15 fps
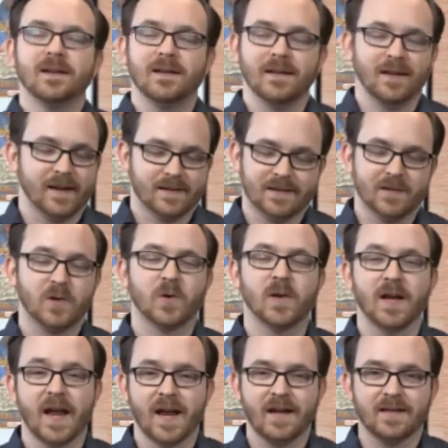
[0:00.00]
Yes,
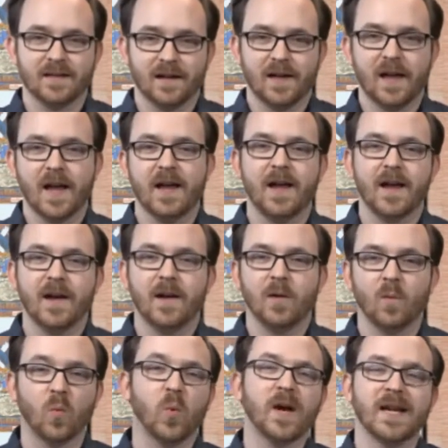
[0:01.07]
create a
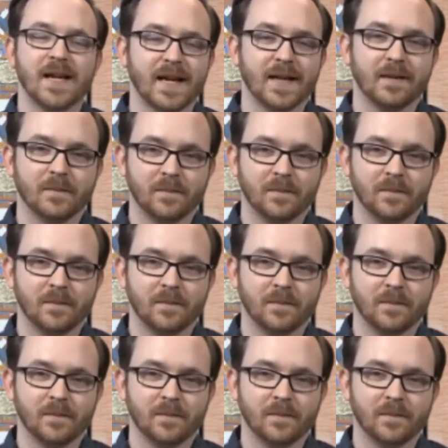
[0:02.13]
weenie.